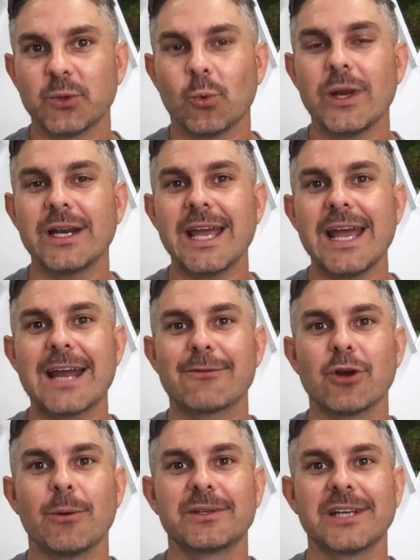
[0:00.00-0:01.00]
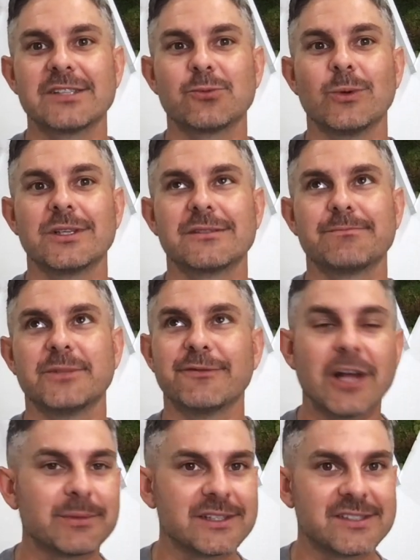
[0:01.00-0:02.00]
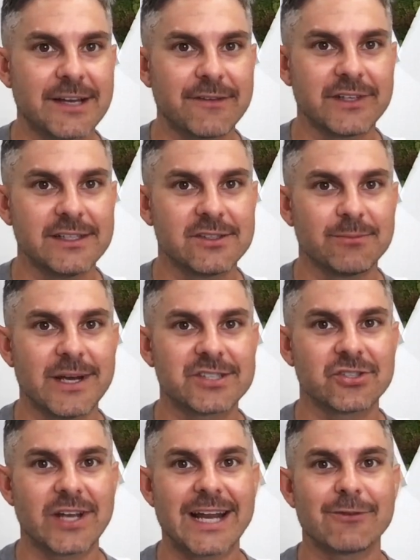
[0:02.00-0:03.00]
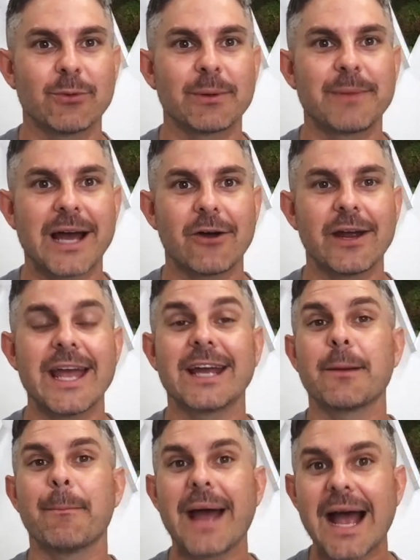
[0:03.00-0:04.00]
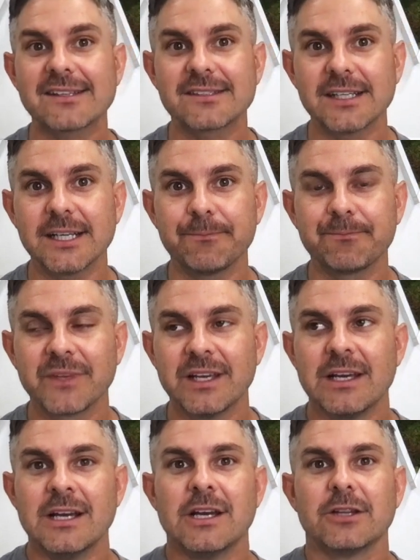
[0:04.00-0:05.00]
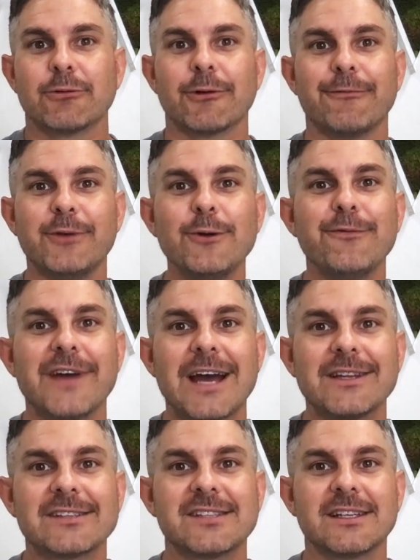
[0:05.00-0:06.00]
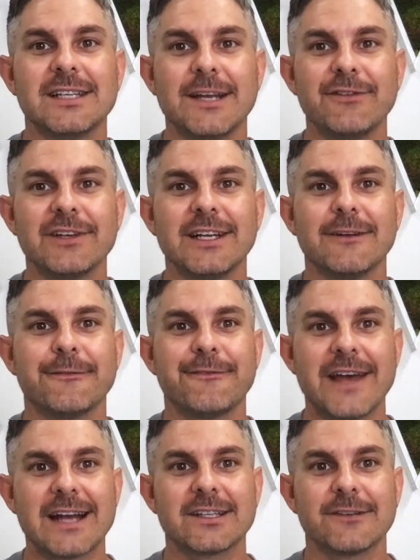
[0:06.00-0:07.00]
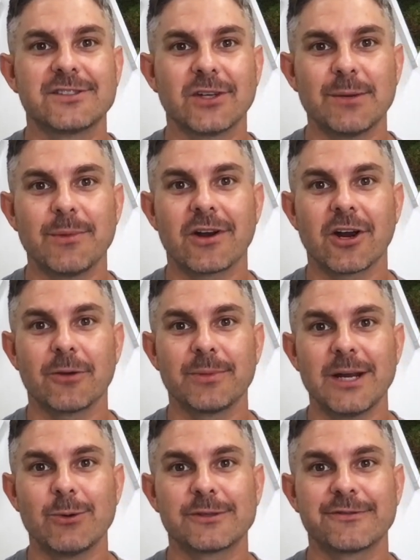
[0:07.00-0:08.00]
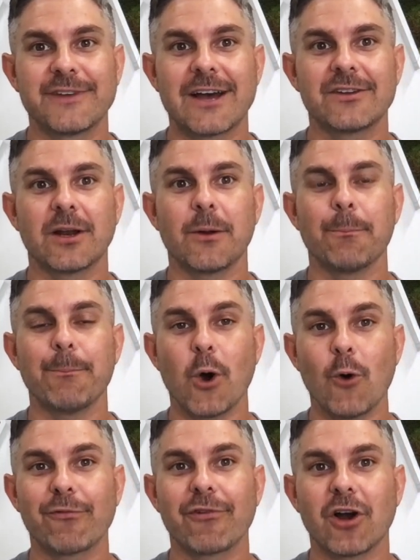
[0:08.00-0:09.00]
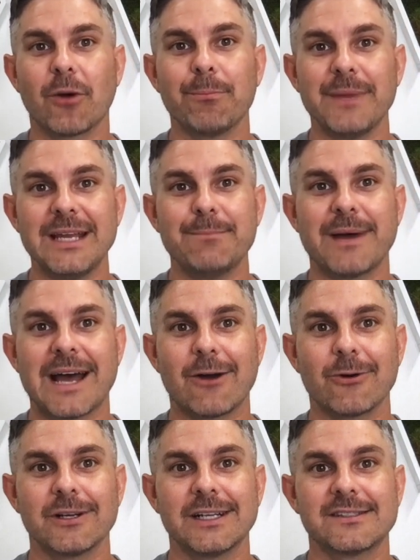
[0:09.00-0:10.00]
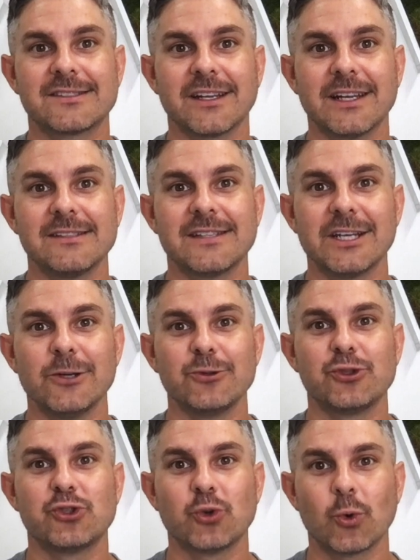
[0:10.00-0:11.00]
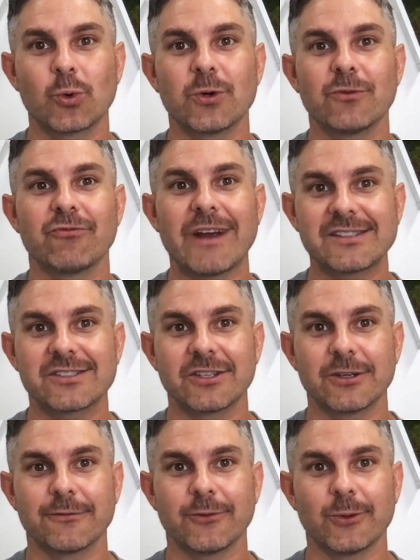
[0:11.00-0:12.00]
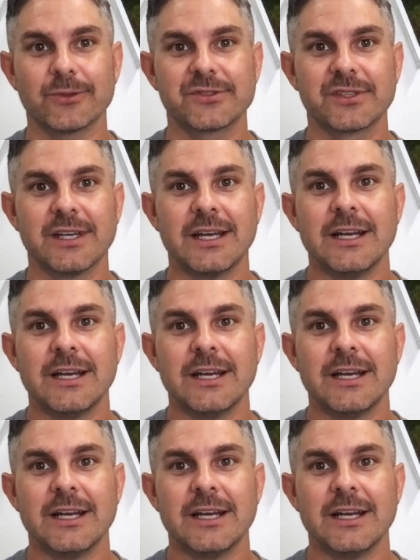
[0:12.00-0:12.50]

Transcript: The Wingate anaerobic test was developed in the 70s to measure anaerobic power and capacity. The review found that significant effect of sodium bicarbonate was found on overall mean power in studies that use shorter rest intervals.